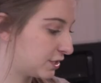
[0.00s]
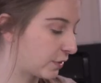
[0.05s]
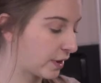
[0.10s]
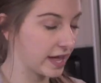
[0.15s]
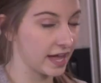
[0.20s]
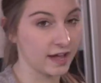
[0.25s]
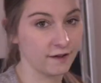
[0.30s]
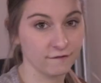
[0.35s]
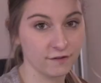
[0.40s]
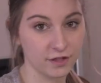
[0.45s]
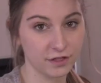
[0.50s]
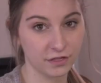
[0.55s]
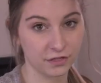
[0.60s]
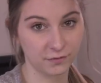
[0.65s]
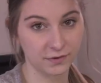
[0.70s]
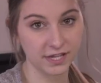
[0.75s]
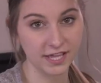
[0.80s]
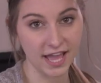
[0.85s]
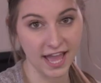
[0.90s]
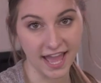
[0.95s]
So I have
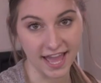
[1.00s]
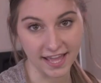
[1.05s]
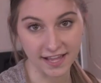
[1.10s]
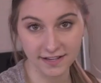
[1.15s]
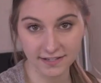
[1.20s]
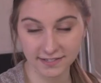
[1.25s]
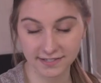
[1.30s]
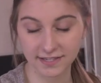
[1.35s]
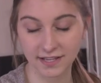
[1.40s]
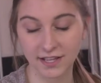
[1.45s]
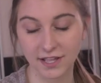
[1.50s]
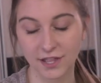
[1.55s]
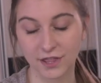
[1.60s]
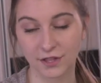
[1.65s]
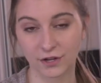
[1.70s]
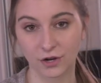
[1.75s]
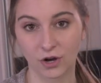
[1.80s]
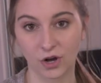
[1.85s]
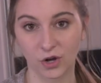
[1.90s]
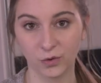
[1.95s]
three eggs.
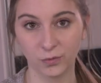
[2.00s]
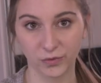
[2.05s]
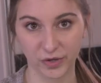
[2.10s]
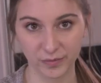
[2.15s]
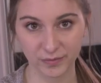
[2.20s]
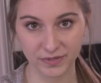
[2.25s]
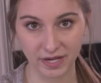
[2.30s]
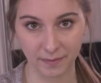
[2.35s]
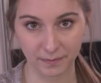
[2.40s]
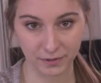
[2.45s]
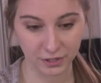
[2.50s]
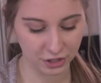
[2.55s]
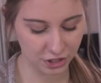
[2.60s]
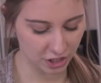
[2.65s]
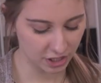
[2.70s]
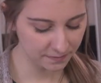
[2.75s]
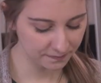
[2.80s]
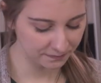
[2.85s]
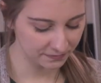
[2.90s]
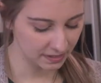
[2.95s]
They're all room
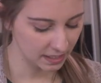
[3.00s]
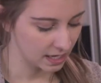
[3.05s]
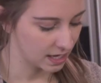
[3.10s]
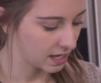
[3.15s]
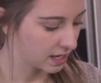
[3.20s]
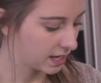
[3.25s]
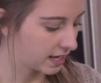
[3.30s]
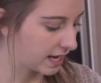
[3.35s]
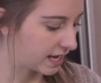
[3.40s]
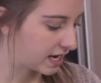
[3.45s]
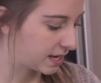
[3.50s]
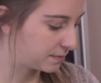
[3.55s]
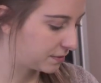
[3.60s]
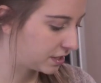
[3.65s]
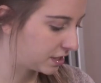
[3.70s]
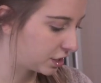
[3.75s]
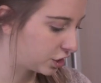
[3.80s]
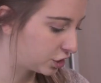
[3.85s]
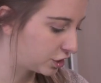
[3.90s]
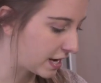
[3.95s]
temperature. And I'm
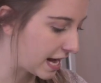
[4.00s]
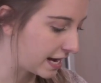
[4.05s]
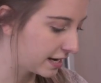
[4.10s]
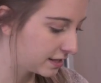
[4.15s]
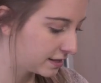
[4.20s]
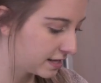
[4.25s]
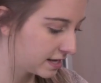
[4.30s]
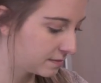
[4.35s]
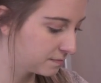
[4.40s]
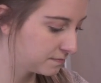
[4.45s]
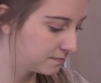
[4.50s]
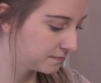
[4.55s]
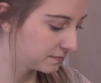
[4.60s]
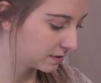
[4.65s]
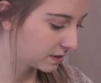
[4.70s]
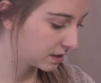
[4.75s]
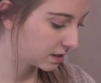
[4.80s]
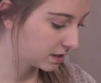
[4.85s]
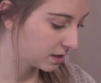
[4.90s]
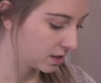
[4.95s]
gonna crack them,
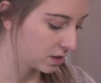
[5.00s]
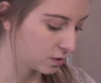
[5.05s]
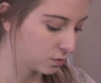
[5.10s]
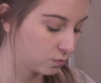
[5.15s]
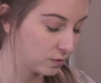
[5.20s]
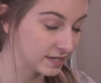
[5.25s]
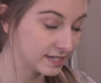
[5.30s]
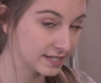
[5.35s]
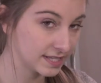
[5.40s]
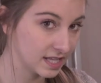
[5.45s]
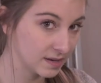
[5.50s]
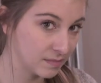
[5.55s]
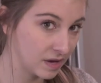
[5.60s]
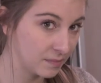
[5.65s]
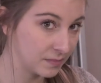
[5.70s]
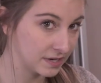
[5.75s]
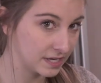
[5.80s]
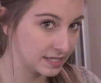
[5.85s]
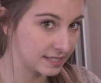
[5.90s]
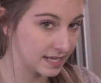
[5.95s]
whisk them
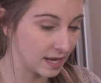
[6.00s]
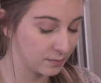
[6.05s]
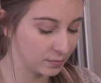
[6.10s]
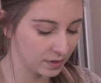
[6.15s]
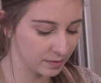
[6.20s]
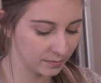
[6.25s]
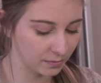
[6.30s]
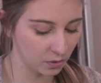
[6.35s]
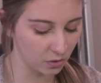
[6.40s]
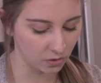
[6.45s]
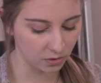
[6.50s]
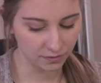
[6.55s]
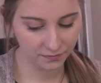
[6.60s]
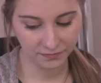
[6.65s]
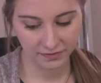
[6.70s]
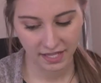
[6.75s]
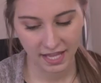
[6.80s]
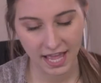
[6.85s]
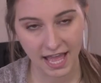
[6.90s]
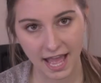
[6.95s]
up in a separate
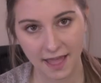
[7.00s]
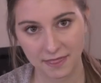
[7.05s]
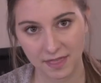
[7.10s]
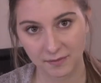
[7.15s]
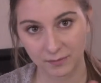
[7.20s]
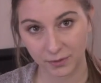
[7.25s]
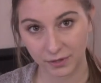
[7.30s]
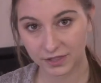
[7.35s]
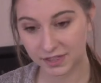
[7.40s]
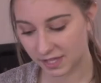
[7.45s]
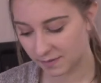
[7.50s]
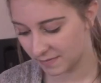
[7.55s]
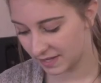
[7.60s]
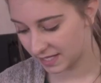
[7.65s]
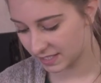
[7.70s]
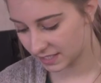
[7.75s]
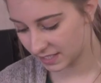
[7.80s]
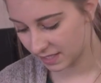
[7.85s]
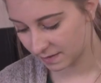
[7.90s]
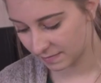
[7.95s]
bowl, and then put them
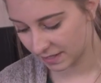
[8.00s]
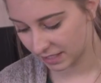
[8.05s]
into the